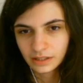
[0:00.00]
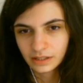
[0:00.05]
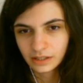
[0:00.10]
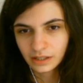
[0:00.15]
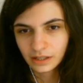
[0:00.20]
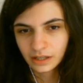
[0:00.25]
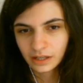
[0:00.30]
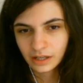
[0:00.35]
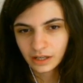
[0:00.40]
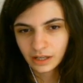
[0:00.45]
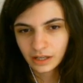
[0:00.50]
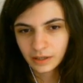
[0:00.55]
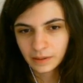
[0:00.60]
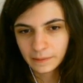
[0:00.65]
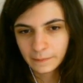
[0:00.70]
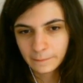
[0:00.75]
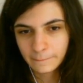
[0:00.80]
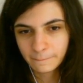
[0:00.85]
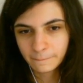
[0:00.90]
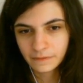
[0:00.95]

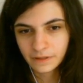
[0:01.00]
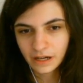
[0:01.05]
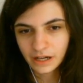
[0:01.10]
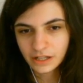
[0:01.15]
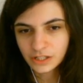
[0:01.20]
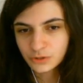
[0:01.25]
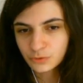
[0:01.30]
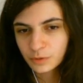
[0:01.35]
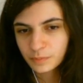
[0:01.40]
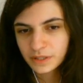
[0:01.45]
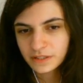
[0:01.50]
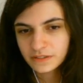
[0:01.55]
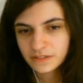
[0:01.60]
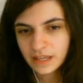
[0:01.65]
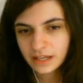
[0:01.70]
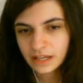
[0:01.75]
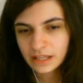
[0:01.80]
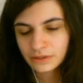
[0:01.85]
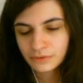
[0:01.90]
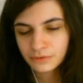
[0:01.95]
Hans will be
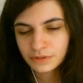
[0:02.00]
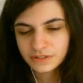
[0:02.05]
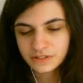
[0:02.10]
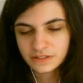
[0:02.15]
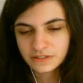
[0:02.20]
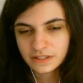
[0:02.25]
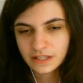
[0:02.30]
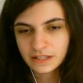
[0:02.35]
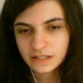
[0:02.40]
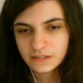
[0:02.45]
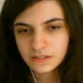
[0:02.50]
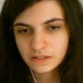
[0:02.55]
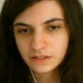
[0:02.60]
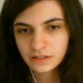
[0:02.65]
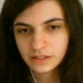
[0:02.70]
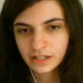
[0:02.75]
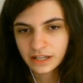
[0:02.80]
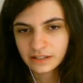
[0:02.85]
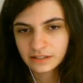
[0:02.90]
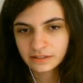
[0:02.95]
taking towards the center,
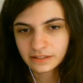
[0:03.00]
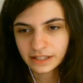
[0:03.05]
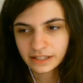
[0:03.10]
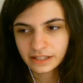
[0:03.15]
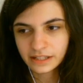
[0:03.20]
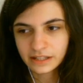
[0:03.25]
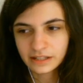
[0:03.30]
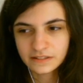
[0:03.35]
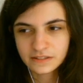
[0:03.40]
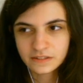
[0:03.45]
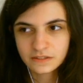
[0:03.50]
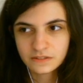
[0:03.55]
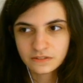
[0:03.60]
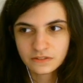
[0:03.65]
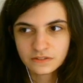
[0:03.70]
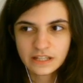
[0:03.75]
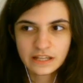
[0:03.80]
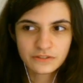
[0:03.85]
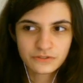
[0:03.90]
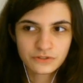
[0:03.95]
and like his
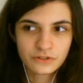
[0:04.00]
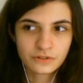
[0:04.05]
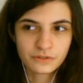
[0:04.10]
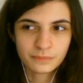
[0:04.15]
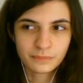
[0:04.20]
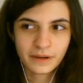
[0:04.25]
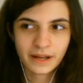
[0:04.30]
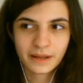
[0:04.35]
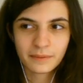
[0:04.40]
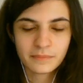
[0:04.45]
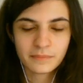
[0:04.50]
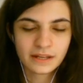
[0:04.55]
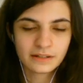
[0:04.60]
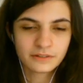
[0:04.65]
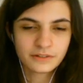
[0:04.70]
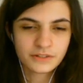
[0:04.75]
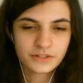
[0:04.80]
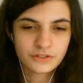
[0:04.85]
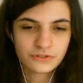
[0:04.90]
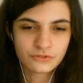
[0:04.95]
center may
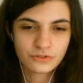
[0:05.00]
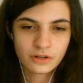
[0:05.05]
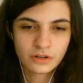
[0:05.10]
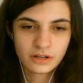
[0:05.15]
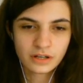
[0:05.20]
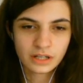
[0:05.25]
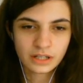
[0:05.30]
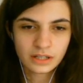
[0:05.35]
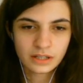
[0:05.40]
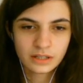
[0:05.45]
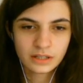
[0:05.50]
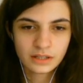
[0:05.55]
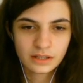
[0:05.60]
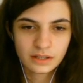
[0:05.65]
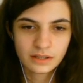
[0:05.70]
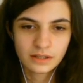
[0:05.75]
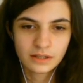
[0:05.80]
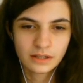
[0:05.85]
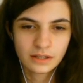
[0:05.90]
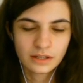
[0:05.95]
look strong,
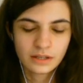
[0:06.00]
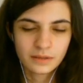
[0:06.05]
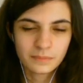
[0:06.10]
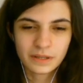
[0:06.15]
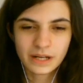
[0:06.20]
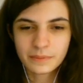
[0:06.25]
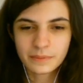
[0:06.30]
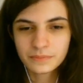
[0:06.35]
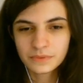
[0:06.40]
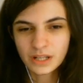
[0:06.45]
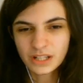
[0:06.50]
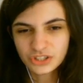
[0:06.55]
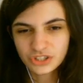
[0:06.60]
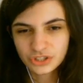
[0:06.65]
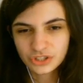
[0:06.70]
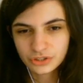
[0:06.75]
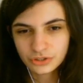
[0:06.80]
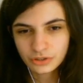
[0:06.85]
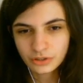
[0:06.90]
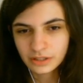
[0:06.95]
but I'm not
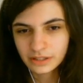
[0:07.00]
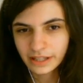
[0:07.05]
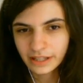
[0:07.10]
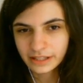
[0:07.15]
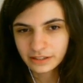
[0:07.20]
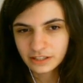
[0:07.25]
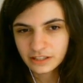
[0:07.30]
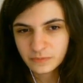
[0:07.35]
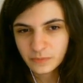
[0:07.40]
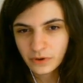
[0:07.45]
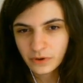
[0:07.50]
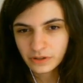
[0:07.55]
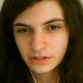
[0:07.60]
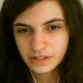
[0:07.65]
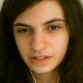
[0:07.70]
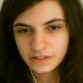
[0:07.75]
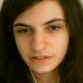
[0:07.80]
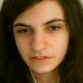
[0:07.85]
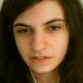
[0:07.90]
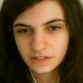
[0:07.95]
sure. Like this pawn
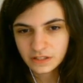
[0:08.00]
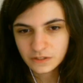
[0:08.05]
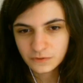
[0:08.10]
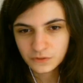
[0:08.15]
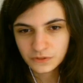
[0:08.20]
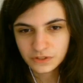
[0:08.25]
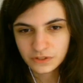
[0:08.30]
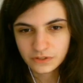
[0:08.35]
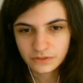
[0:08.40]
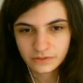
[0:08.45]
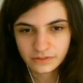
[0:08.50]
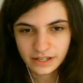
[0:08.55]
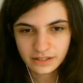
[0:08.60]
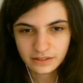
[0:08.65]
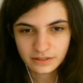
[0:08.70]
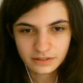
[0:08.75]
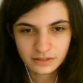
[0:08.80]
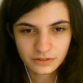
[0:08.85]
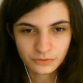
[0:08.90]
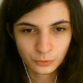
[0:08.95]
e6 feels
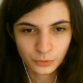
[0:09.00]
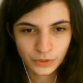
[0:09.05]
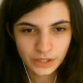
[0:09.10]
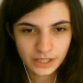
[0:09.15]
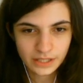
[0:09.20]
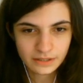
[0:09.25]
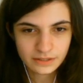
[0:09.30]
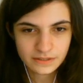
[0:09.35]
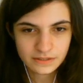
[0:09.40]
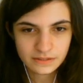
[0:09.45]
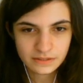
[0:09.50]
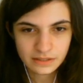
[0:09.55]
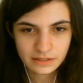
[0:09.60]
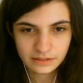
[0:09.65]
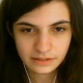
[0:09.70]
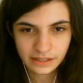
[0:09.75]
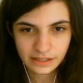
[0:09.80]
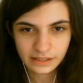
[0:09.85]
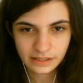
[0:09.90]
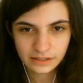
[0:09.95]
rather a weakness
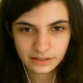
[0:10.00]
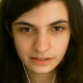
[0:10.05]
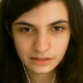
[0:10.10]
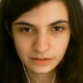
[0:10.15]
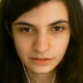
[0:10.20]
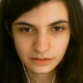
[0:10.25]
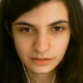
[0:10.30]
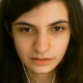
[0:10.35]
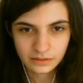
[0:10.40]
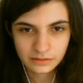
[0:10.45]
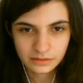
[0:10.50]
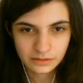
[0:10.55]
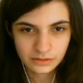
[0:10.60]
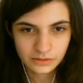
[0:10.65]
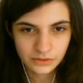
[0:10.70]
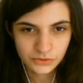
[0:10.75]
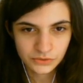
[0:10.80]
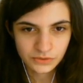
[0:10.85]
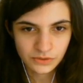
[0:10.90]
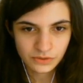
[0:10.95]
than like a
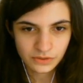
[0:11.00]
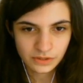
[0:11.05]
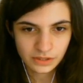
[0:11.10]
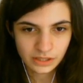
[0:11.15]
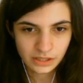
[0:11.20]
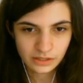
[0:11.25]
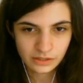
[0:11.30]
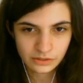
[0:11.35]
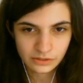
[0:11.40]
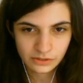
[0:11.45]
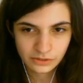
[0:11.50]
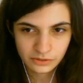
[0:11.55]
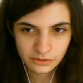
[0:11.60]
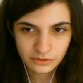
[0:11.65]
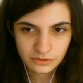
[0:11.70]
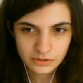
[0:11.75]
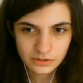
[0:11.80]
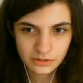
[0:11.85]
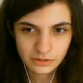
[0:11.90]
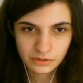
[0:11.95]
good thing, you
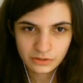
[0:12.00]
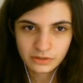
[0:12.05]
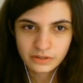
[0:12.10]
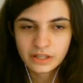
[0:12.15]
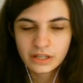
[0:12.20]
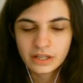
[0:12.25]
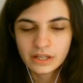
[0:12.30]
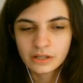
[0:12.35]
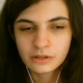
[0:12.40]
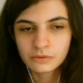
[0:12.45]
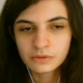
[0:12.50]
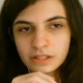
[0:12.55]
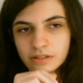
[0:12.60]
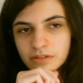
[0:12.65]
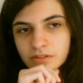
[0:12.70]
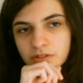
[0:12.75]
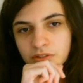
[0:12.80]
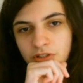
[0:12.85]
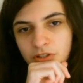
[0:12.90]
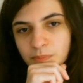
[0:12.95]
know? So queen
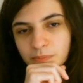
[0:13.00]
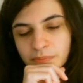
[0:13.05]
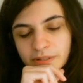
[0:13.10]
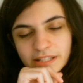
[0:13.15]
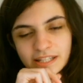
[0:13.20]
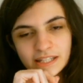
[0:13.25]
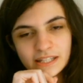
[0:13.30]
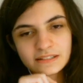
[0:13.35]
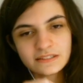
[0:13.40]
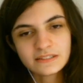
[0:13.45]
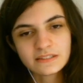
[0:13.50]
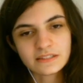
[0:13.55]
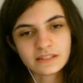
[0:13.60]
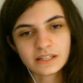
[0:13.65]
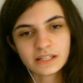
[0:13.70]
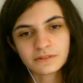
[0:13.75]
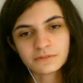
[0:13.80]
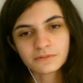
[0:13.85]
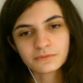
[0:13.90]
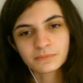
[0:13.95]
e2, playing it
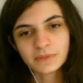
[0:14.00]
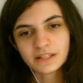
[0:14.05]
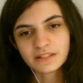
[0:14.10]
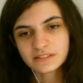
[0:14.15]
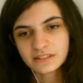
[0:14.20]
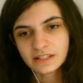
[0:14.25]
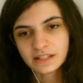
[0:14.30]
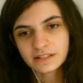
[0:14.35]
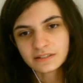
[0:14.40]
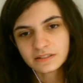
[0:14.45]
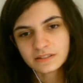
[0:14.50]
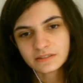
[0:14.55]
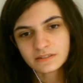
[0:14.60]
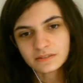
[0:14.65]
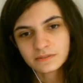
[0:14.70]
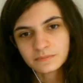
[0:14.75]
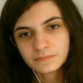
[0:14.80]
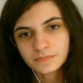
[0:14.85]
safe, makes sense.